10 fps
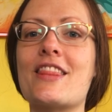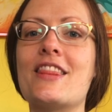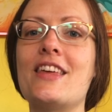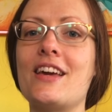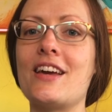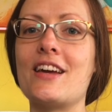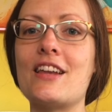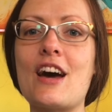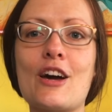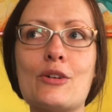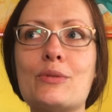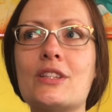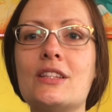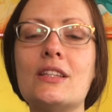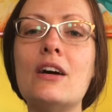then I would
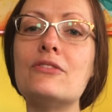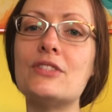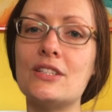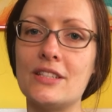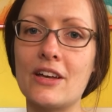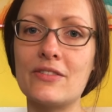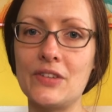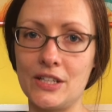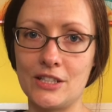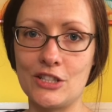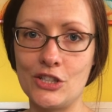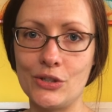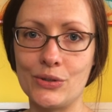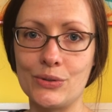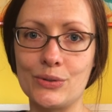love to delve
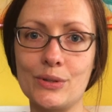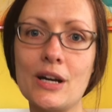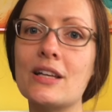into